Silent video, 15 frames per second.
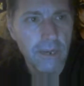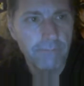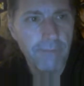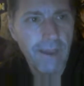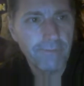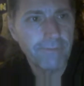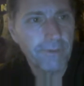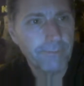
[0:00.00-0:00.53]

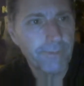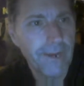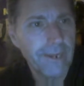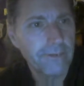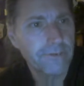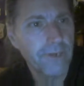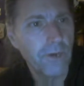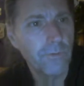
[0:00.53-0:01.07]
Back for the
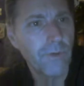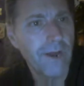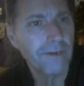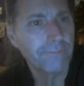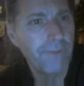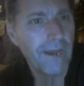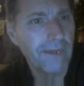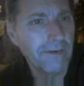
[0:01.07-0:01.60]
break, Joe
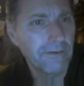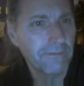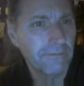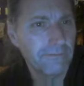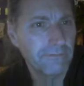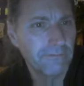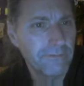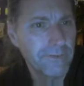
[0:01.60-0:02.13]
rocks Balor.
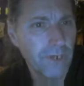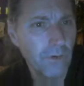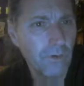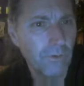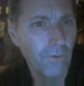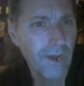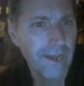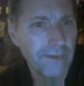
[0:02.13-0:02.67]
Joe
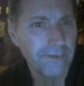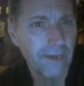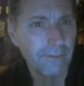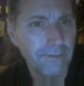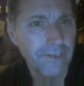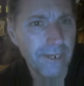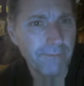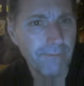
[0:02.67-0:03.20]
and Wyatt
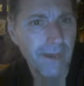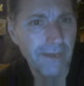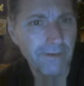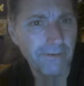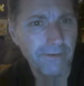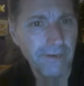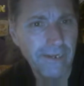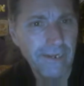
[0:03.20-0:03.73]
double team
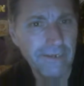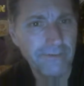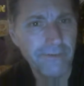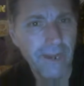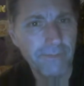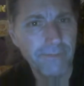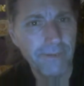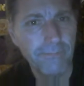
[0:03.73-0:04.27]
Balor and
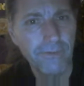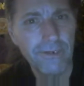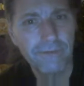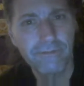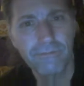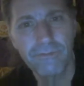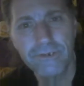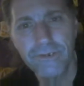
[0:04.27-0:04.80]
drop him
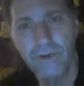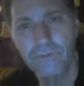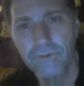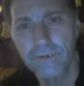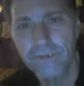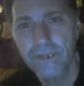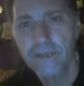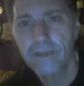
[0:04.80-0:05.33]
with, with
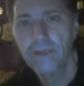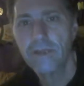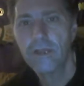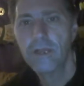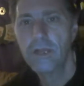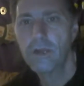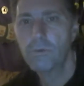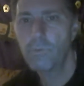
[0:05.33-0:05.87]
shoulders.
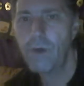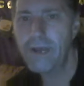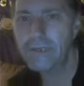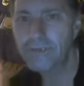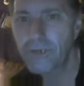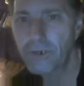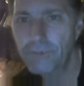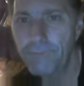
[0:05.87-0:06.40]

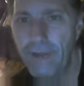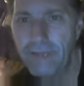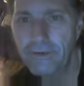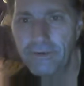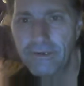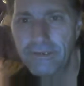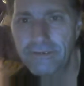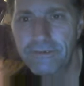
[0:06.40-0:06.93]
Wyatt choked
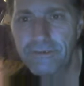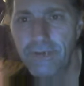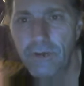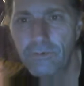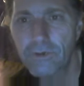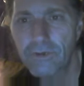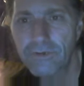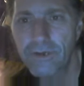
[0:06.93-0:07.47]
Balor
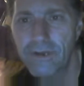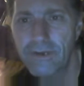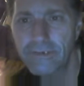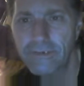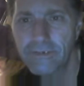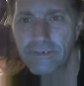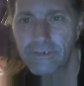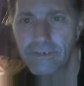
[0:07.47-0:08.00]
Joe looks
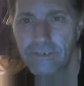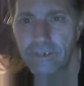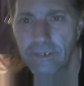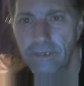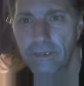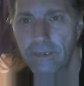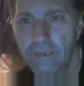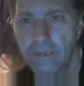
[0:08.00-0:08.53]
on.
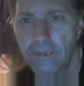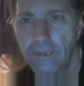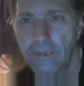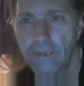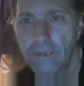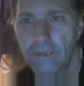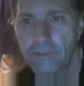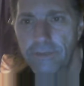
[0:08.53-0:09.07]

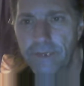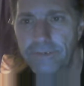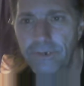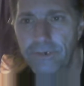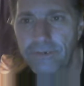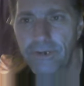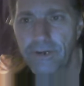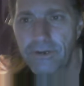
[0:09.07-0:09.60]
They
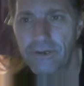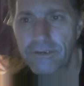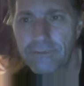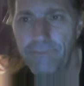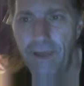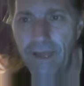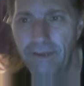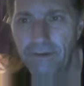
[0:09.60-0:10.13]
took turn
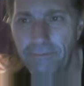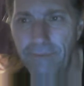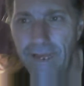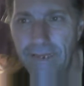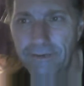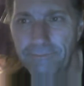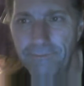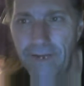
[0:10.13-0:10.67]
on Balor.
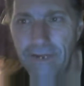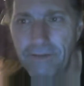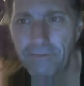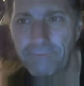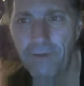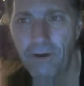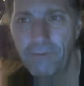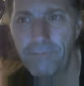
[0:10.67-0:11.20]
Balor fight,
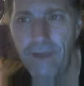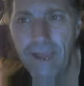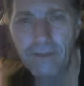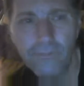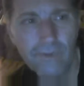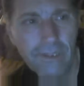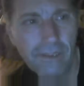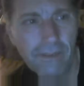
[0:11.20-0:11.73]
fought
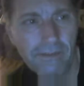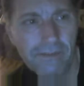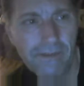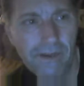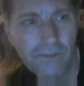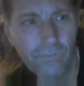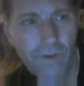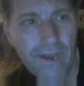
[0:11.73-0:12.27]
back with,
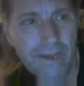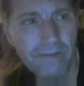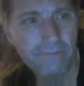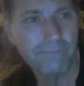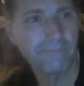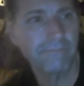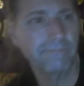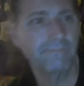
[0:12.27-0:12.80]
on Wyatt,
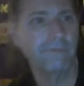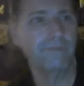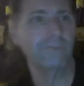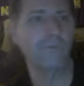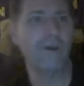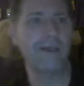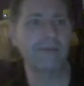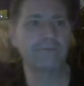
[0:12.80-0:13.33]
but
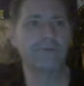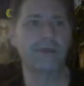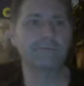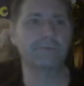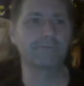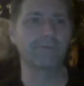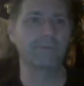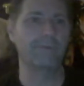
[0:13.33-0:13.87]
Wyatt
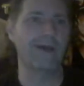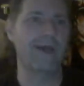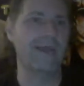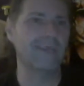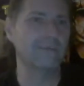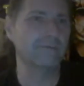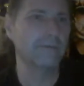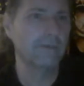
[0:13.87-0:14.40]
dropped him from
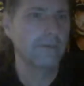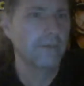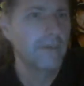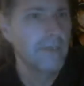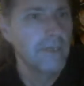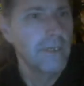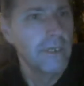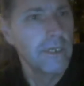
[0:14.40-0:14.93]
behind.
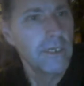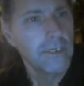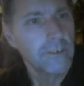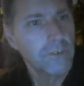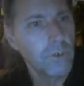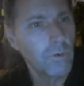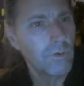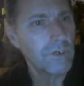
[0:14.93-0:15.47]

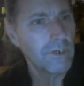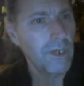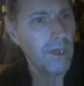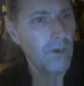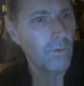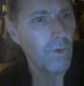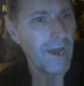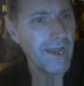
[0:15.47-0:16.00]
Joe and
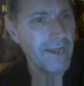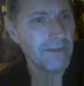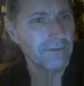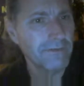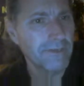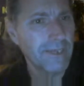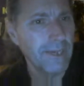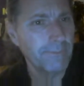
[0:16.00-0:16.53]
uh, Wyatt
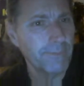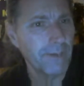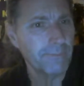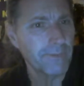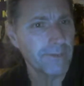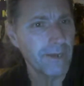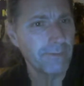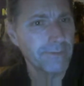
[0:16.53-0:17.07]
kept up
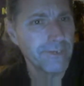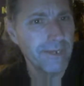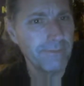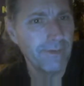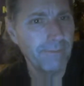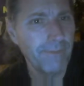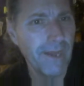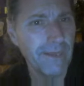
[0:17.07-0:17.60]
the double
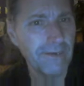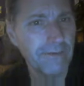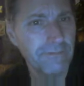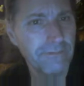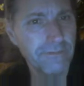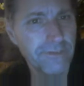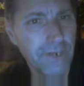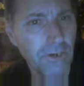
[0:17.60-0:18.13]
team on
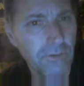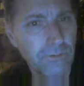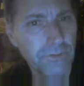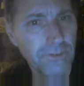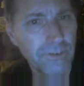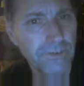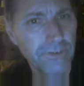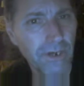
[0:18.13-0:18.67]
Balor. Joe
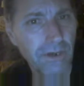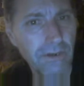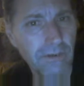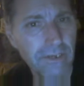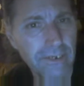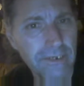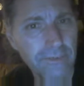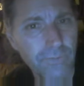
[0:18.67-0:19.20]
stood
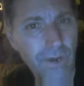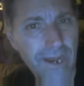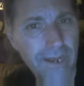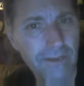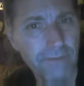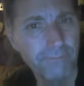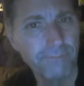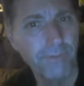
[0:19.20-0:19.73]
tall as
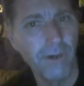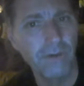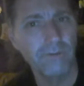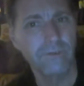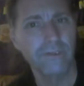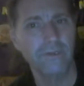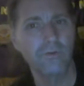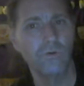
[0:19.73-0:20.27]
Wyatt
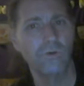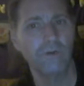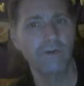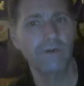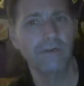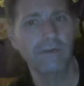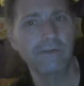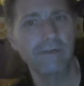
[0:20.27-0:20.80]
posed in the
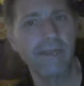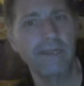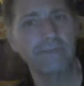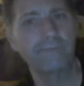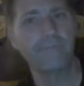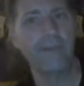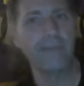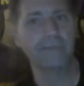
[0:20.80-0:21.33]
corner
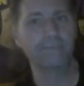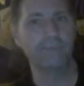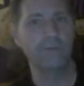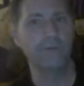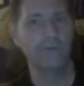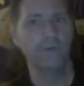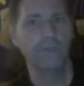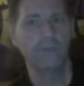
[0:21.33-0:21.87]
as fans
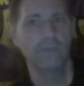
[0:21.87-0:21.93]
booed.